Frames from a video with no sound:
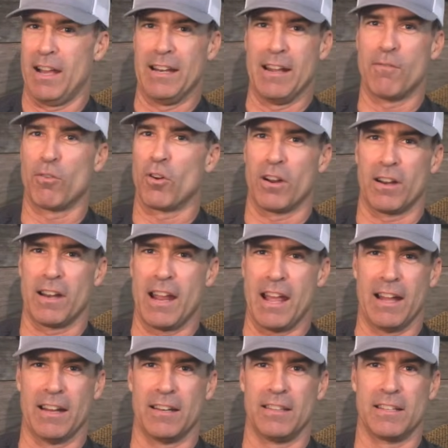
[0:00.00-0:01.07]
never
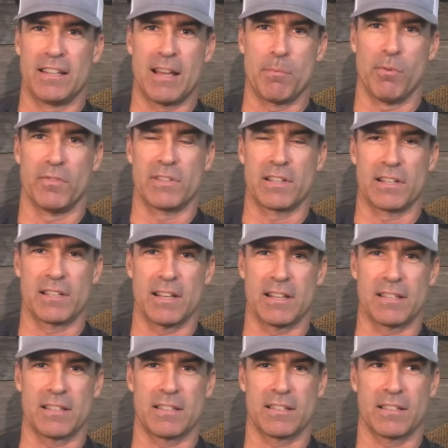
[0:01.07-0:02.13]
had the type of
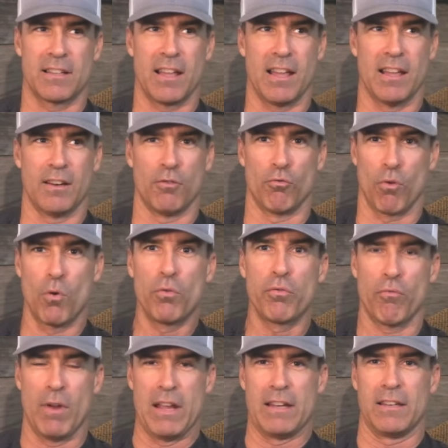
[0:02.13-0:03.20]
success and
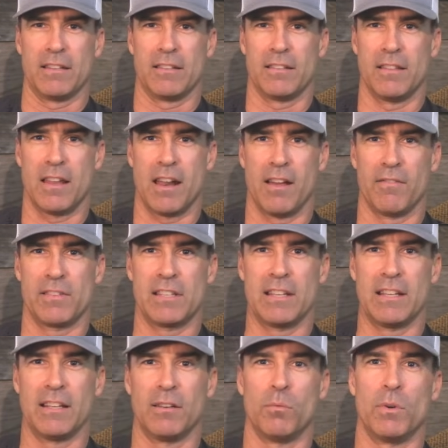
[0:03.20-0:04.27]
growth rate that I've
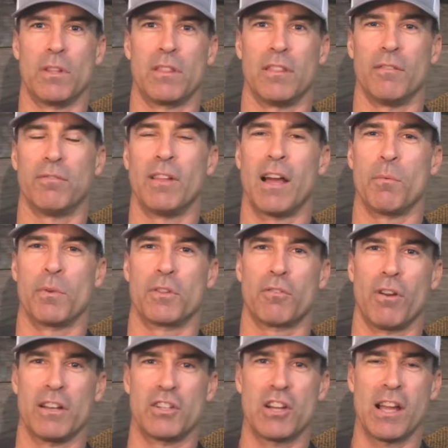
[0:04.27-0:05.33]
seen with the Fly with
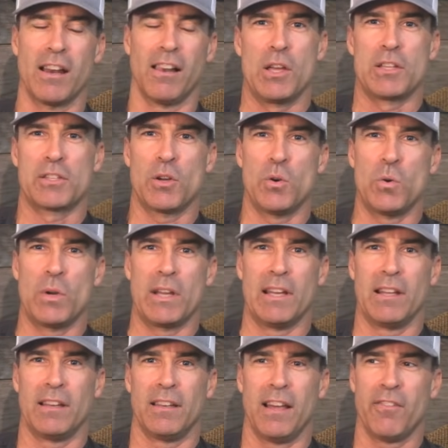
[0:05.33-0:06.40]
Trent channel. So
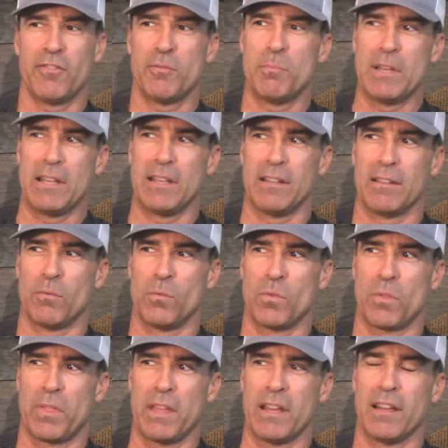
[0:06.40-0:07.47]
it left me
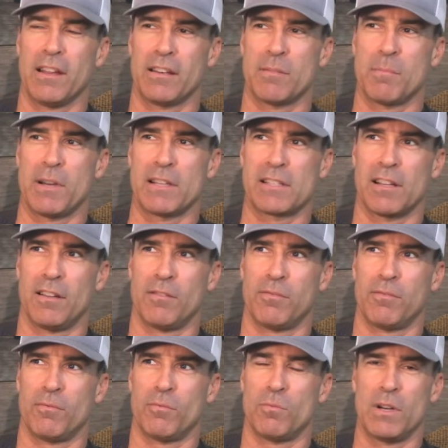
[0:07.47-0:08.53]
thinking to
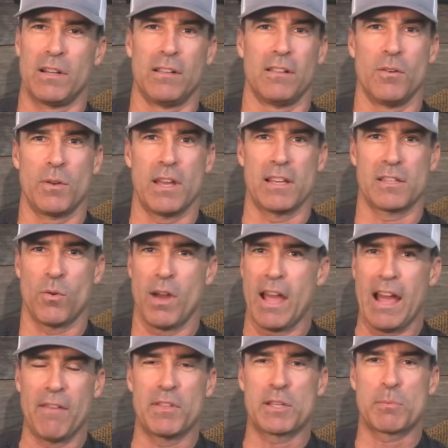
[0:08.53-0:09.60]
myself, well, okay, so I
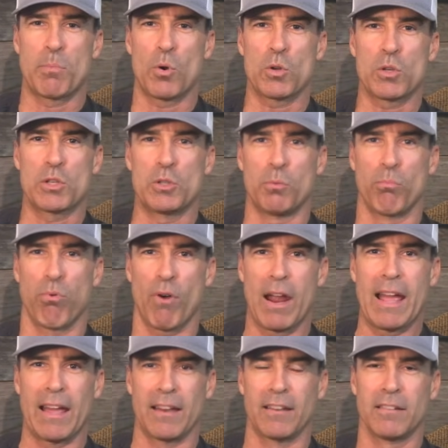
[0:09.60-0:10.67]
have this personal
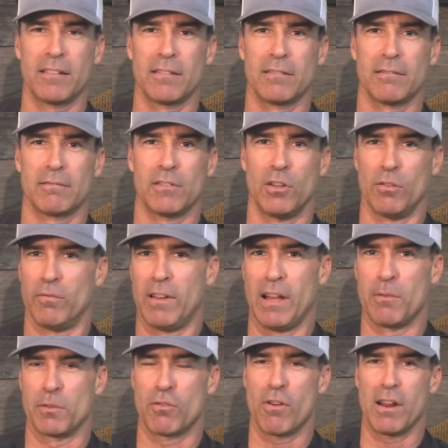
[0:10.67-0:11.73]
brand called Fly
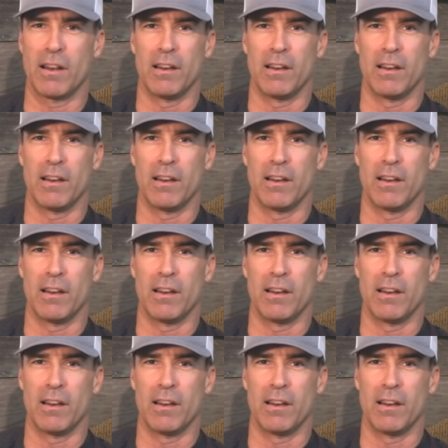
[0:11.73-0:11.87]
with Trent.